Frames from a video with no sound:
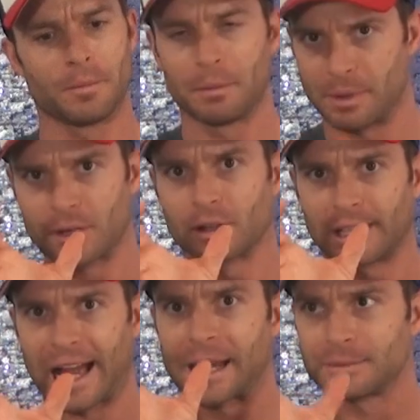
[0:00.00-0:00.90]
the bigger
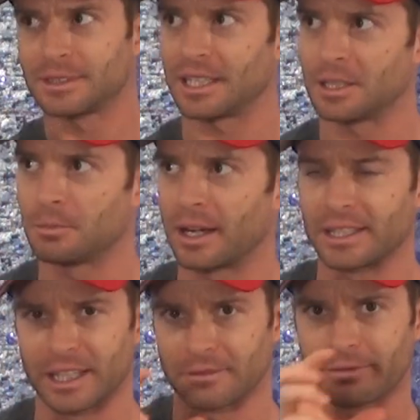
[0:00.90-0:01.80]
limes that you might
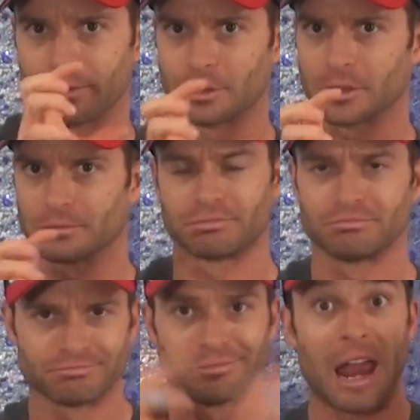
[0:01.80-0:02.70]
get for
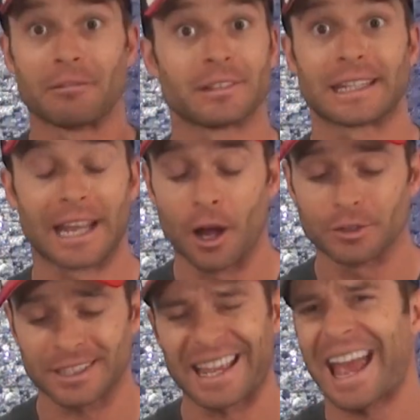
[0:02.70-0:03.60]
everything
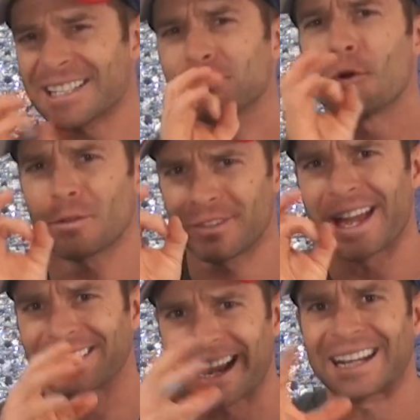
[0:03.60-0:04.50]
else. It has more of
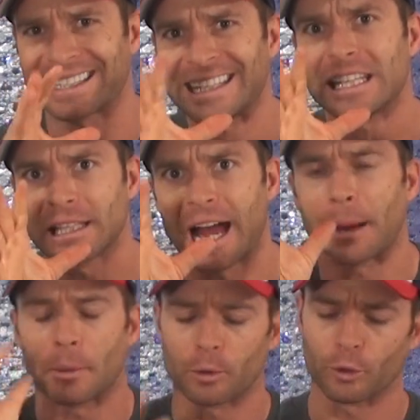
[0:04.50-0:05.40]
that kind of key
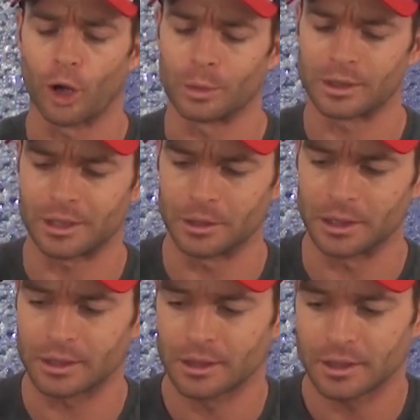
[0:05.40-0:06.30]
lime aroma to it.